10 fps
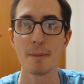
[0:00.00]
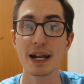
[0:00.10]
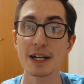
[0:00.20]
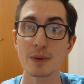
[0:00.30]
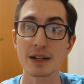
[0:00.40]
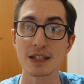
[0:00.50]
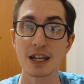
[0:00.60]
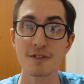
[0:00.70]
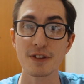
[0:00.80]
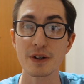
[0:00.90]
But anyways,
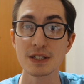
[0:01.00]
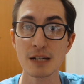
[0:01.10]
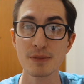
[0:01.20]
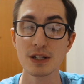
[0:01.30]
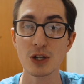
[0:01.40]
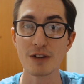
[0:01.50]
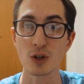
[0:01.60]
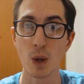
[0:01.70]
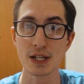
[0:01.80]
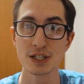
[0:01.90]
if there is something you have
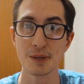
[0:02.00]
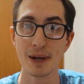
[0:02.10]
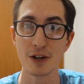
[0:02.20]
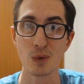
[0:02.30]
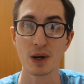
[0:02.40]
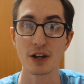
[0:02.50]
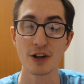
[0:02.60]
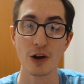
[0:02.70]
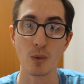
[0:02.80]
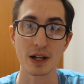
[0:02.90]
a question about, you want to
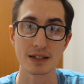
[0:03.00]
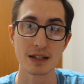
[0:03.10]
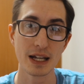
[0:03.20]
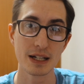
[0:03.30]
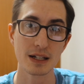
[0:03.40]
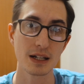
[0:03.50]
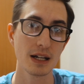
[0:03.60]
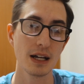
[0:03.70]
know what it's like,